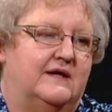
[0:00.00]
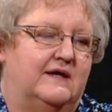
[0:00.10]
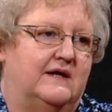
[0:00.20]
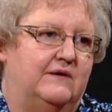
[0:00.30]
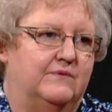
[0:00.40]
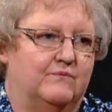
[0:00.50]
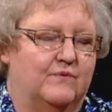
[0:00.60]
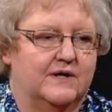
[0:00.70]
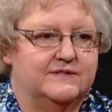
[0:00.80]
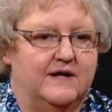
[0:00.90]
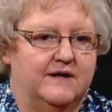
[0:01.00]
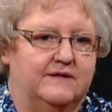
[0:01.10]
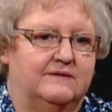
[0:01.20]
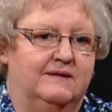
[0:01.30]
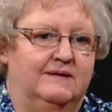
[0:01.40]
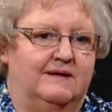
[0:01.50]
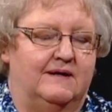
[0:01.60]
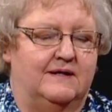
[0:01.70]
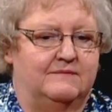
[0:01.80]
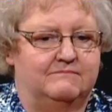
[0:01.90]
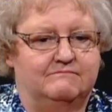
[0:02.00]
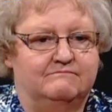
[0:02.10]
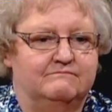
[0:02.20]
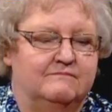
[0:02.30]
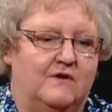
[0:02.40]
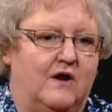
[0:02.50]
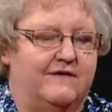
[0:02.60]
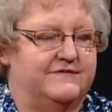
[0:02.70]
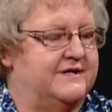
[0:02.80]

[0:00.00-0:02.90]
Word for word: And I worked on it um, off